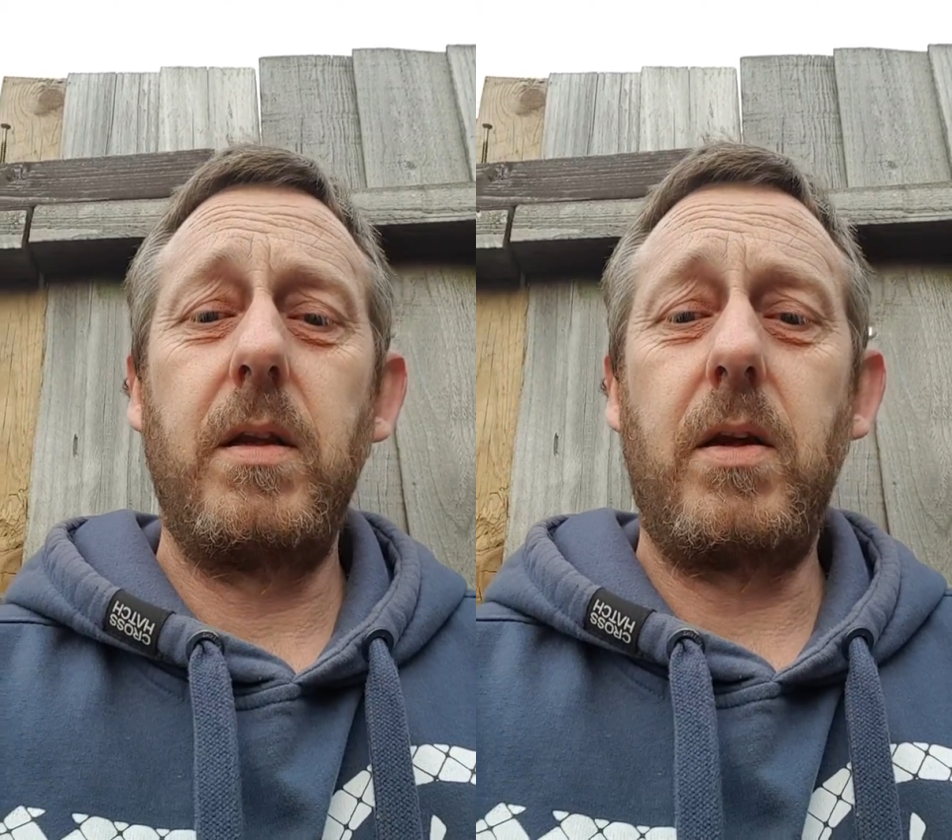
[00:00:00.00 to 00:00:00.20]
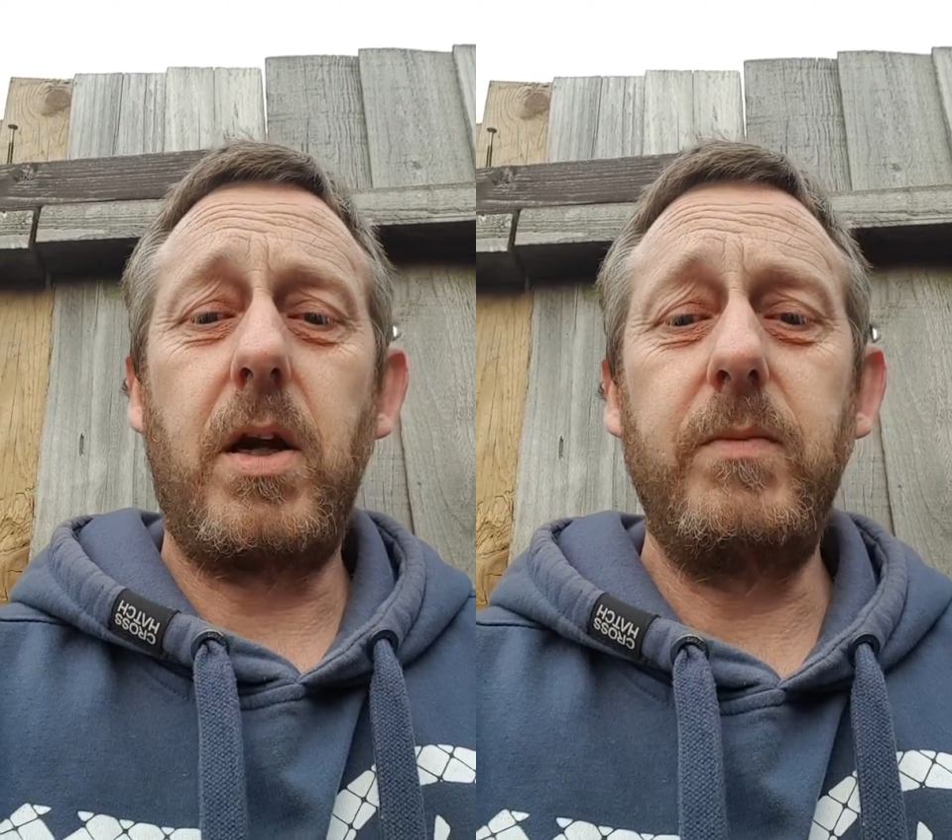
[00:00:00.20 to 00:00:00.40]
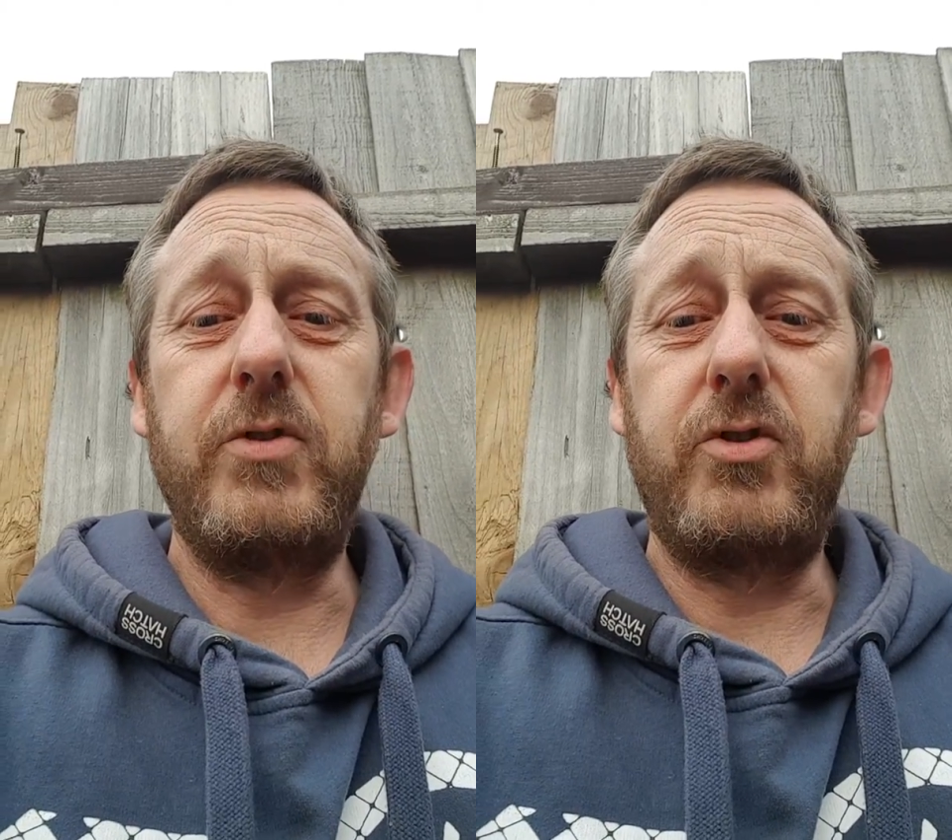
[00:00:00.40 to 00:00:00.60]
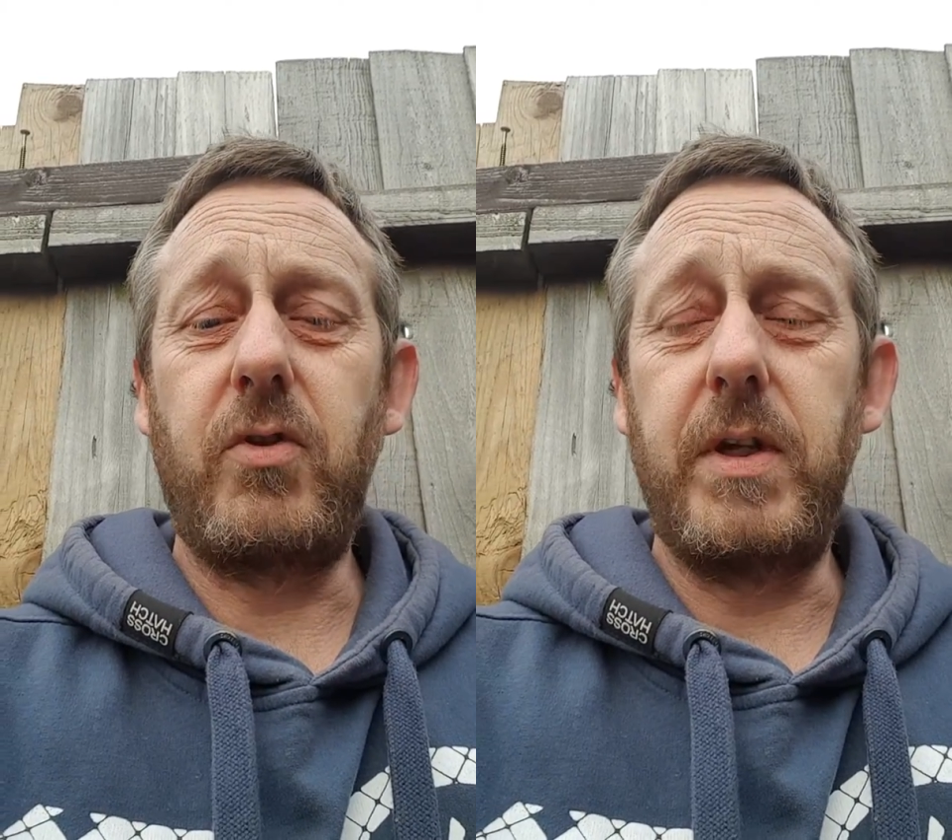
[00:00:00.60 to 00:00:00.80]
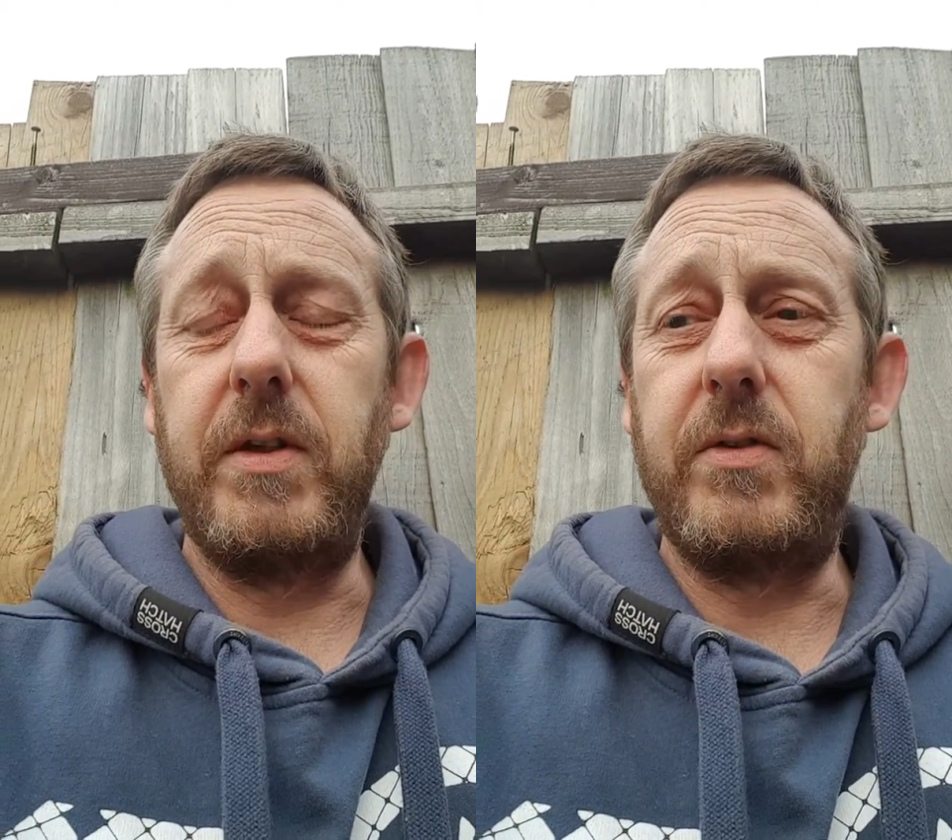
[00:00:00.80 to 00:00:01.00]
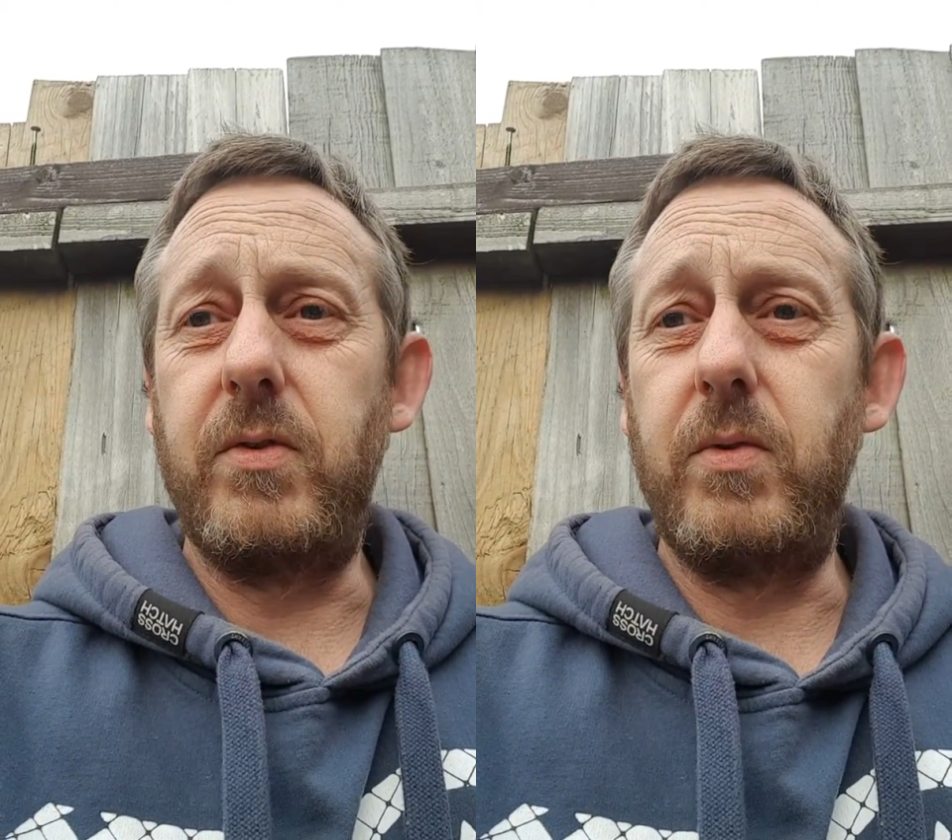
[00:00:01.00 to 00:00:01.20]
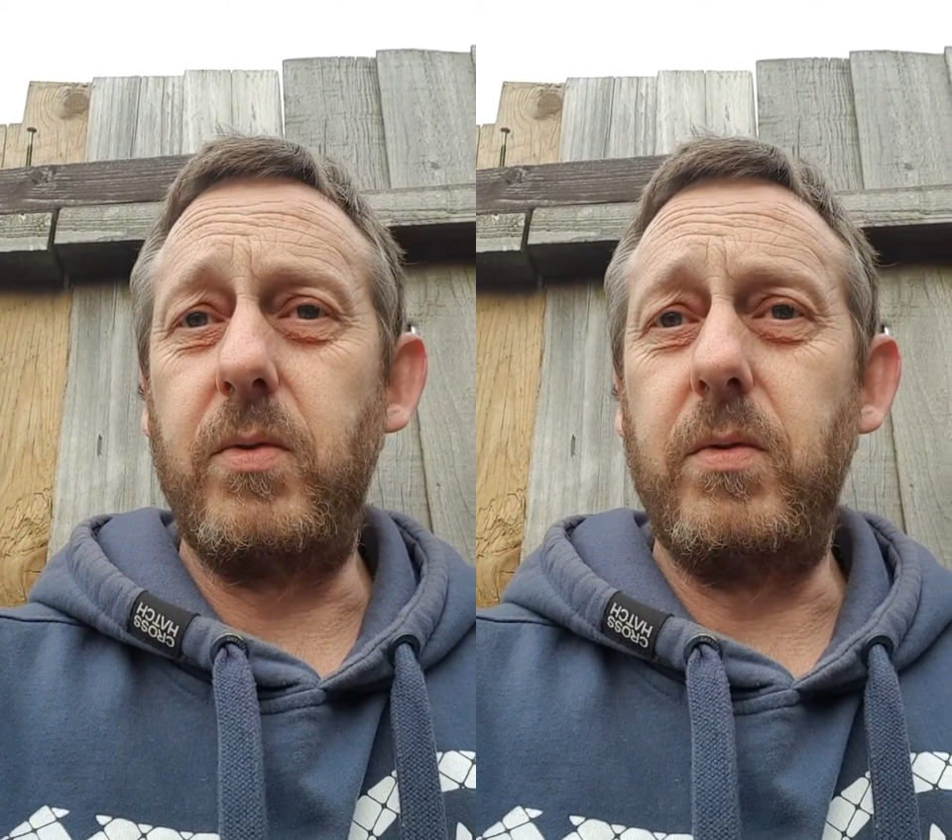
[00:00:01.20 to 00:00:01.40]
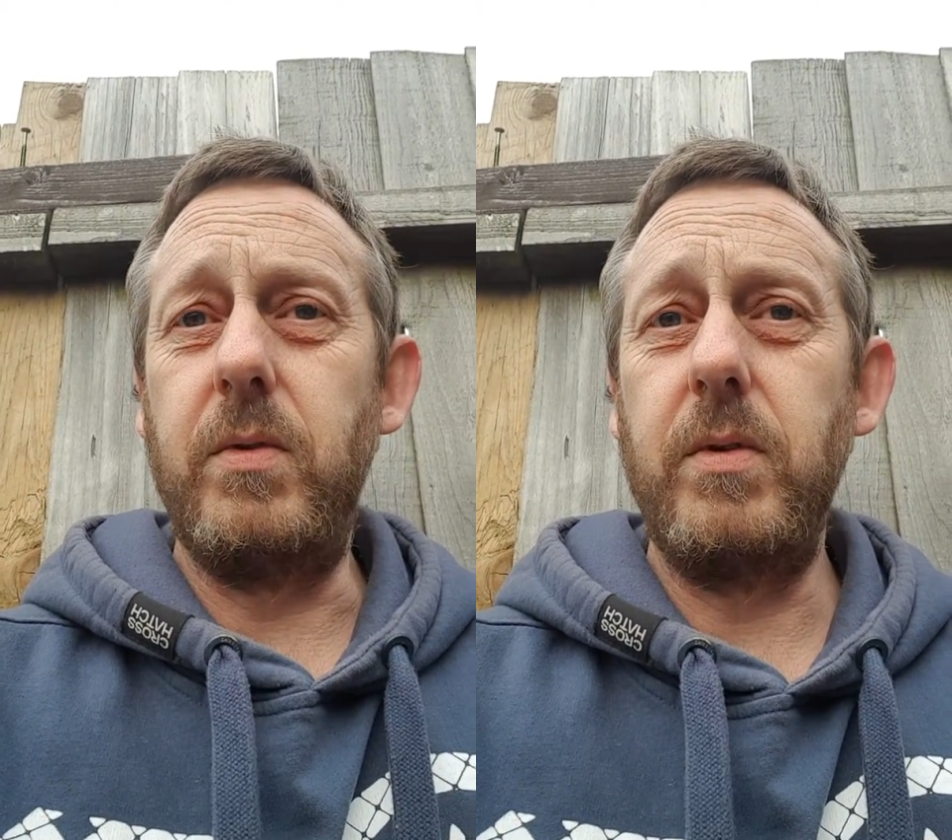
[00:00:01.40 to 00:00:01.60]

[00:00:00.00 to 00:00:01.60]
I'm just trying to